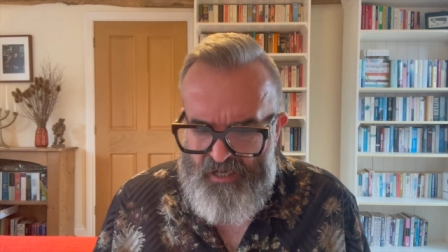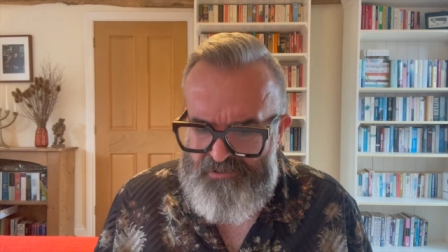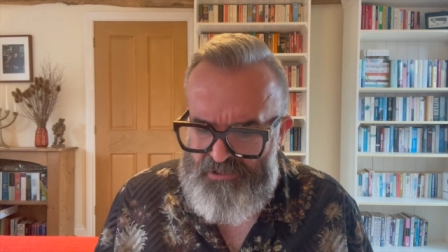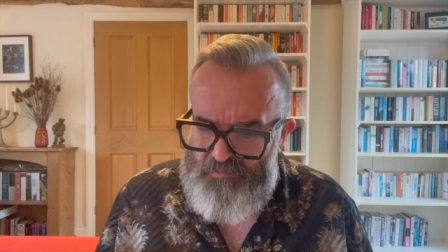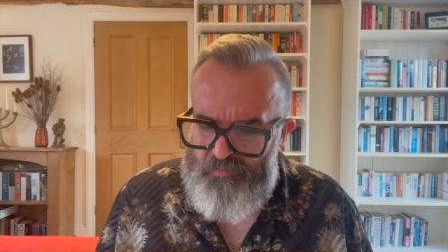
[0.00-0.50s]

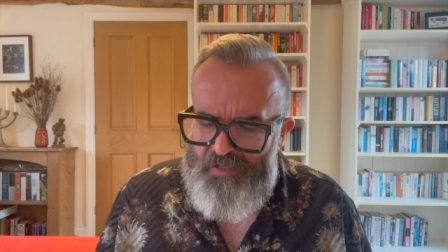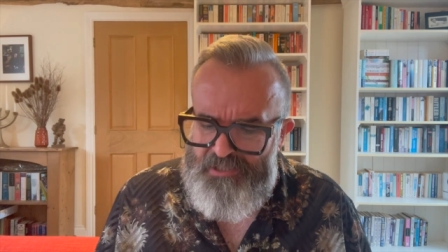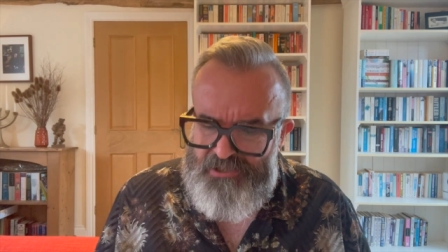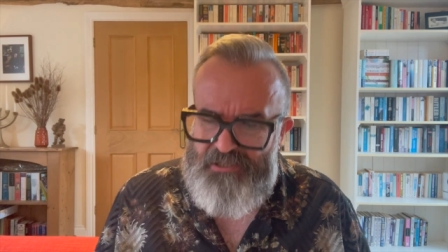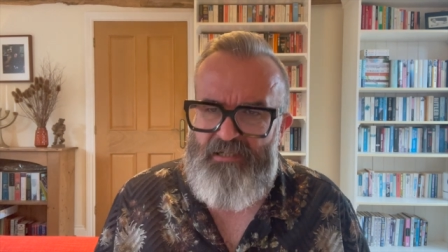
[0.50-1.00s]
just
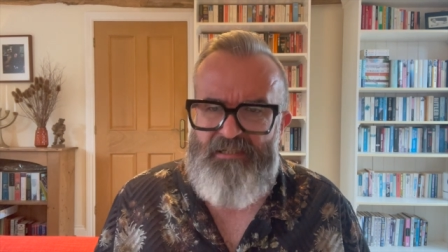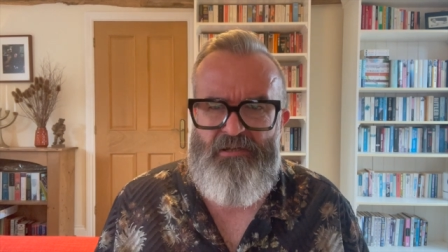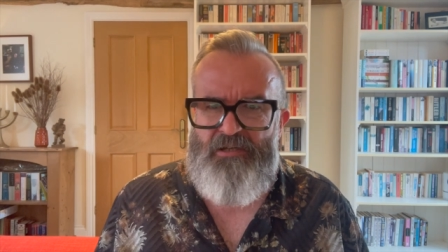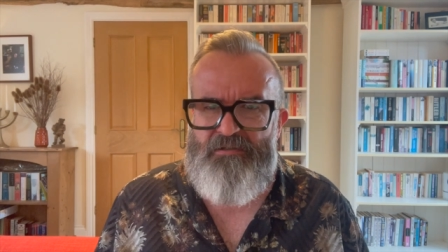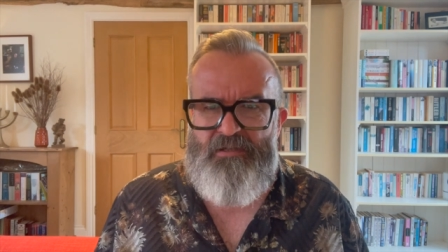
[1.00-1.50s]
wish
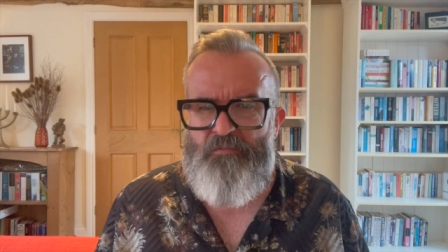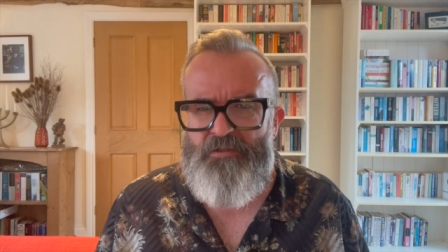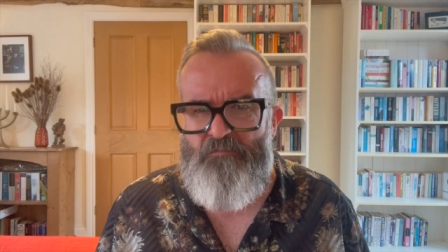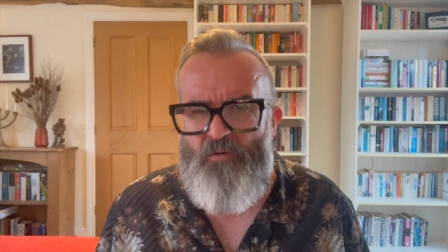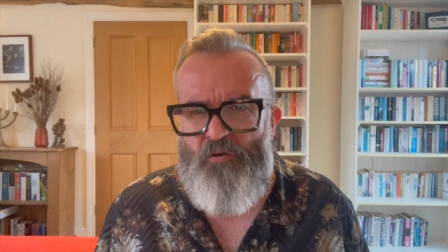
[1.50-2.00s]
that there
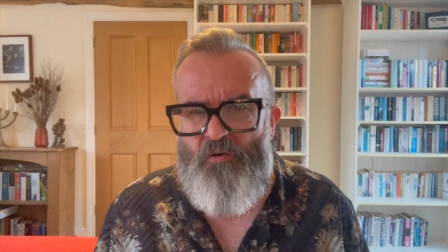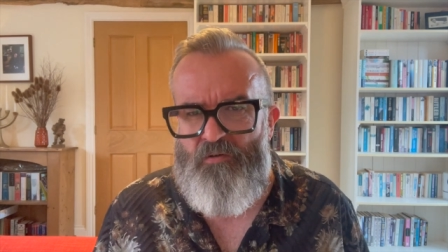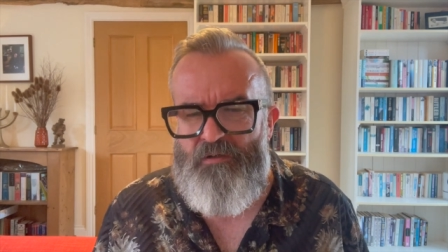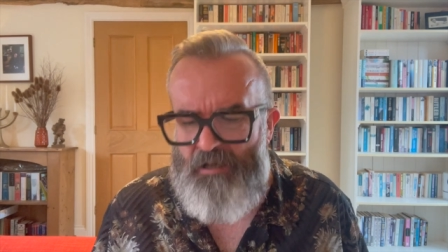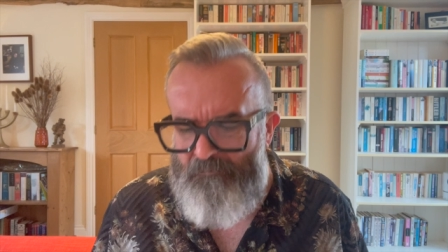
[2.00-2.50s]
was
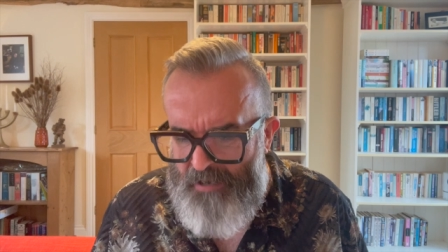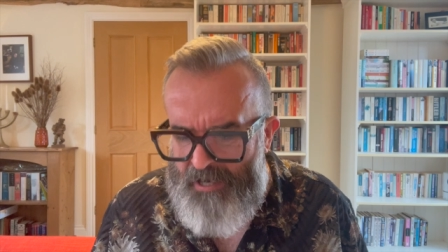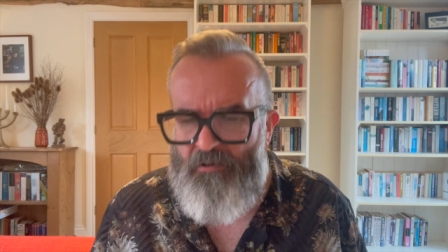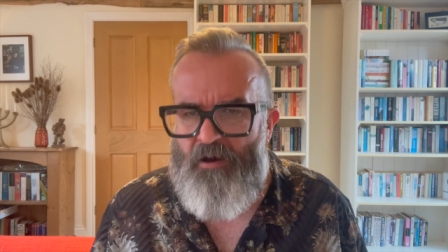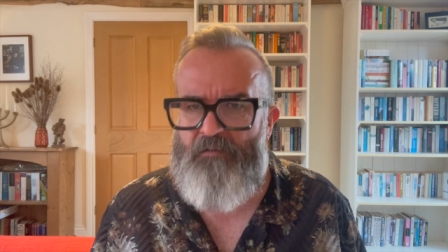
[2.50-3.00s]
more
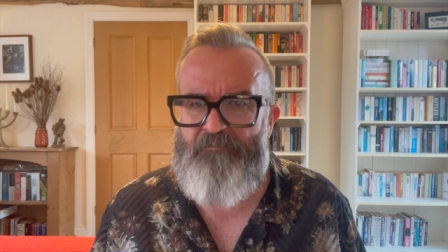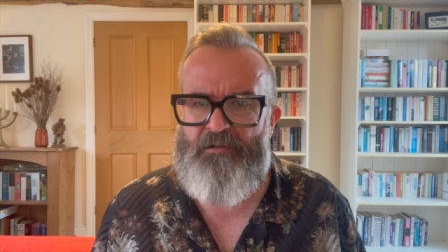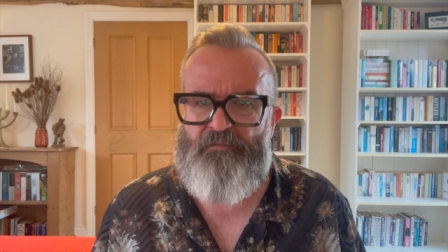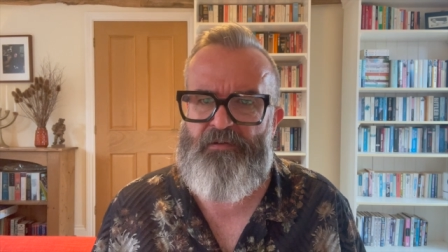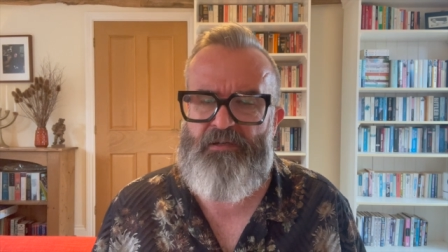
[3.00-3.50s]
about our
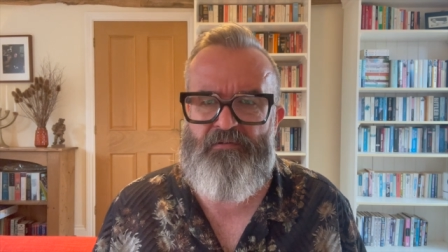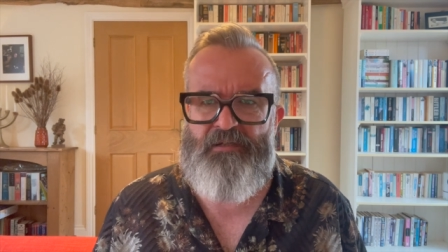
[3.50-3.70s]
midfield,